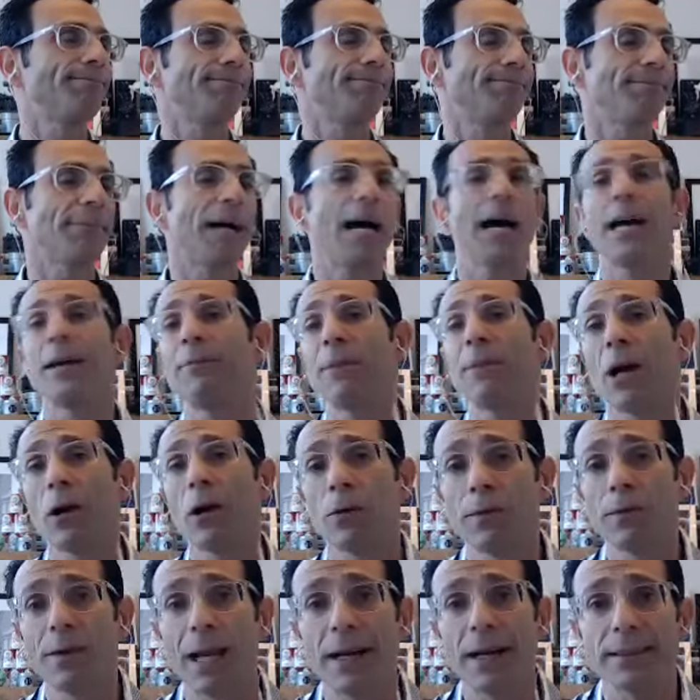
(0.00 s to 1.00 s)
I had my
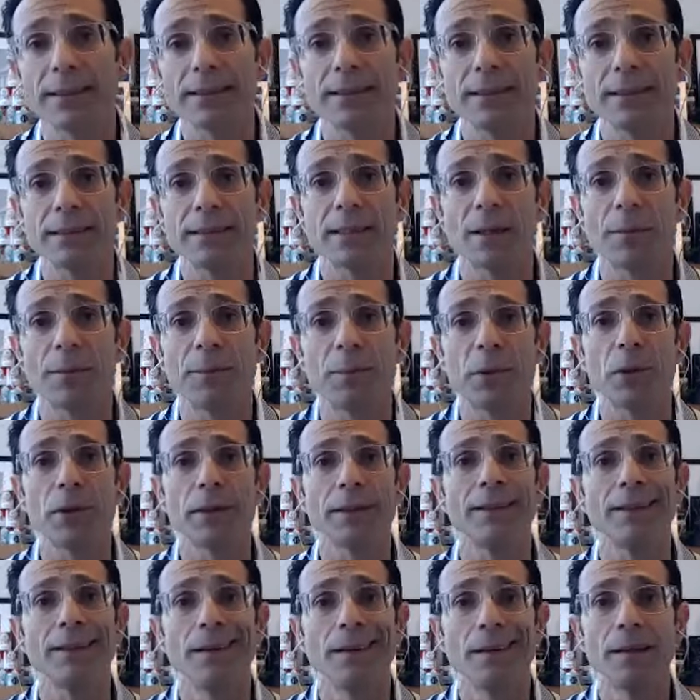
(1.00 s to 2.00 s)
own line at some
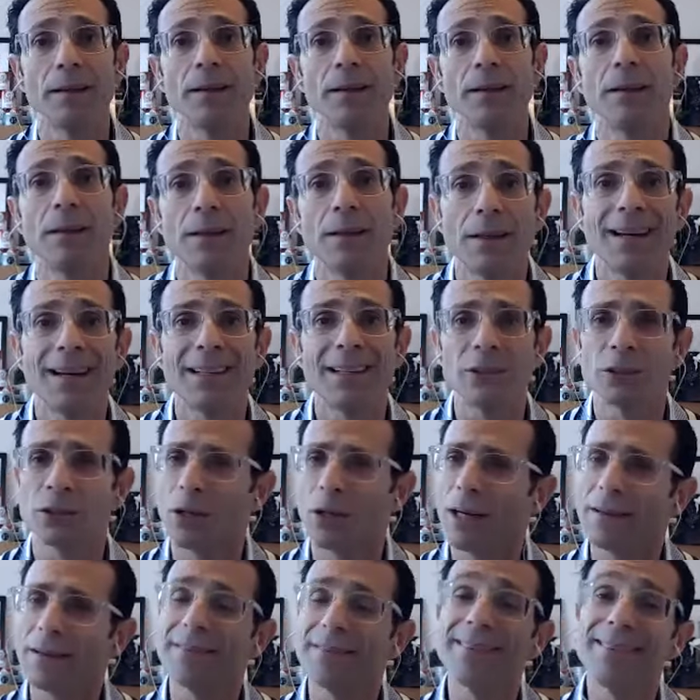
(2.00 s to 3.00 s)
point, so
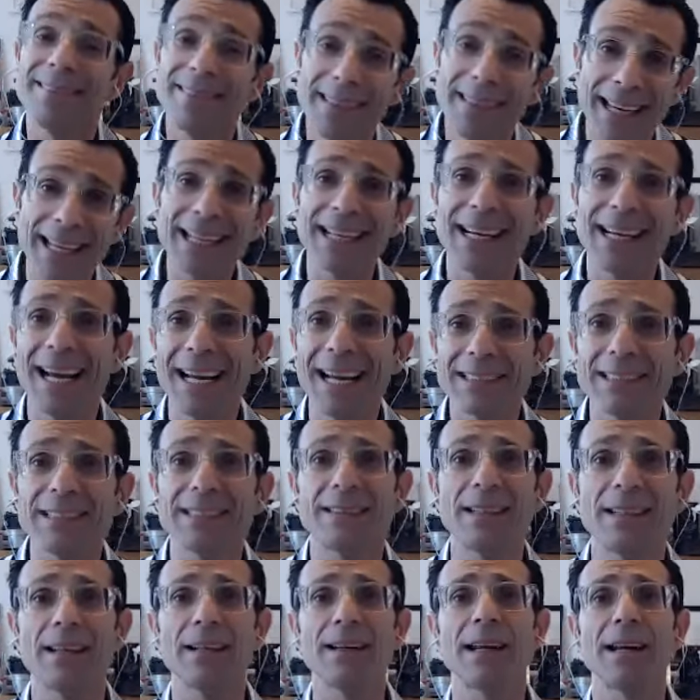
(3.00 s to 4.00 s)
I think I
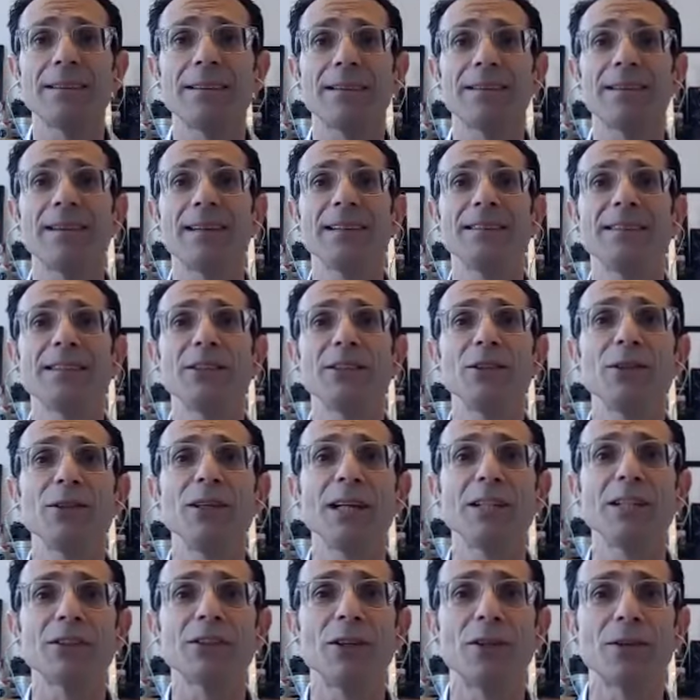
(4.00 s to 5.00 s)
understand a lot of things that you
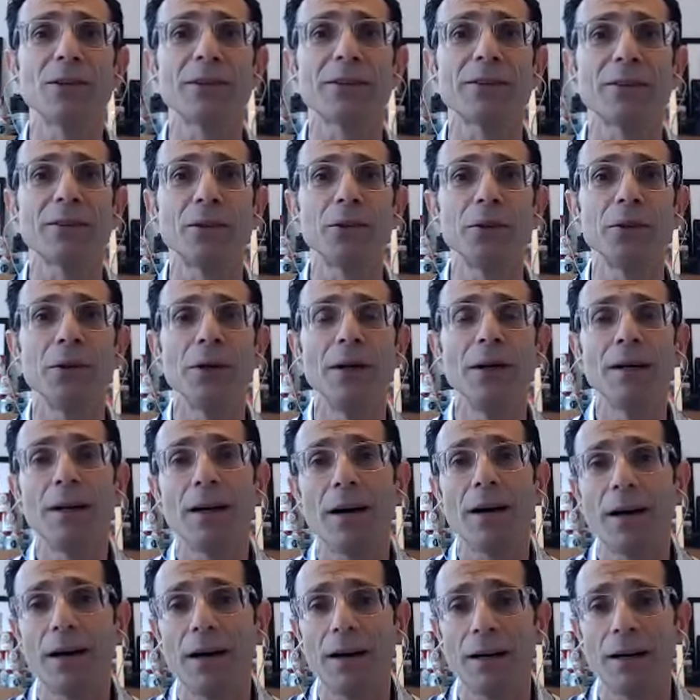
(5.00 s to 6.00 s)
guys are going through.
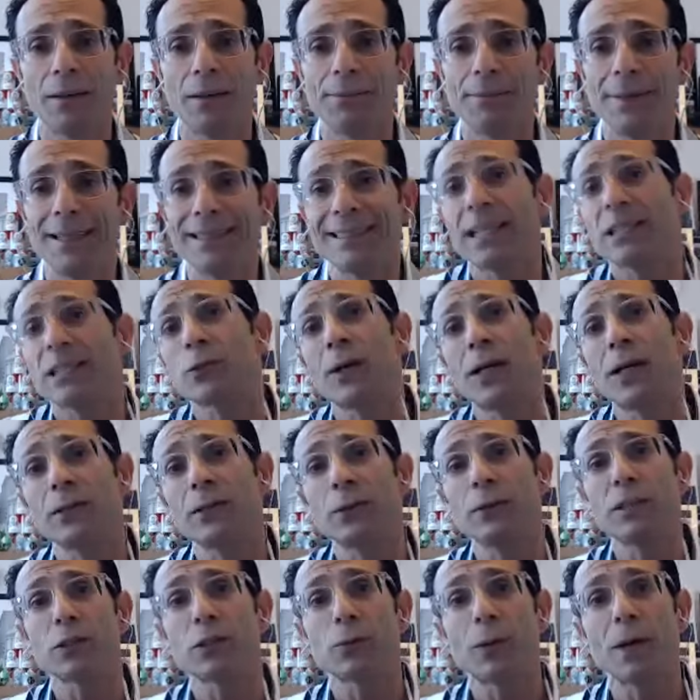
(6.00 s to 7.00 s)
And that's why I
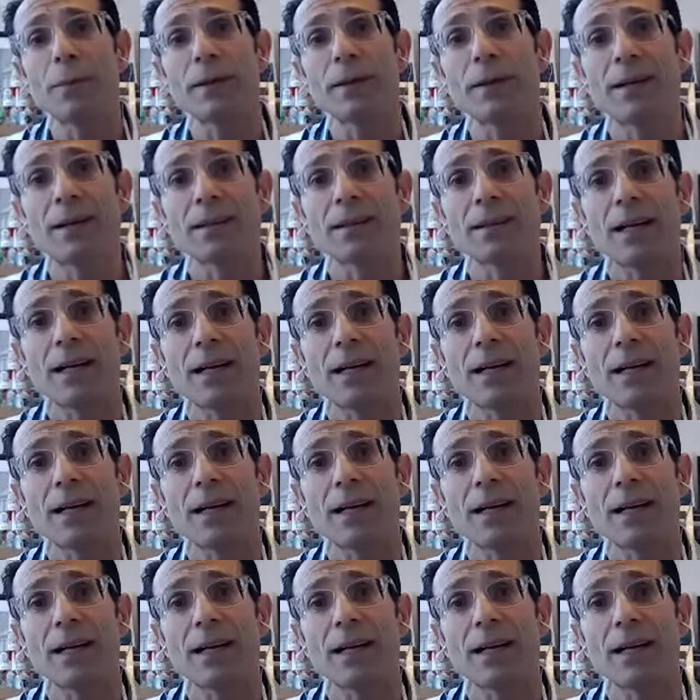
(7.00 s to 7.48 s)
do this webinar.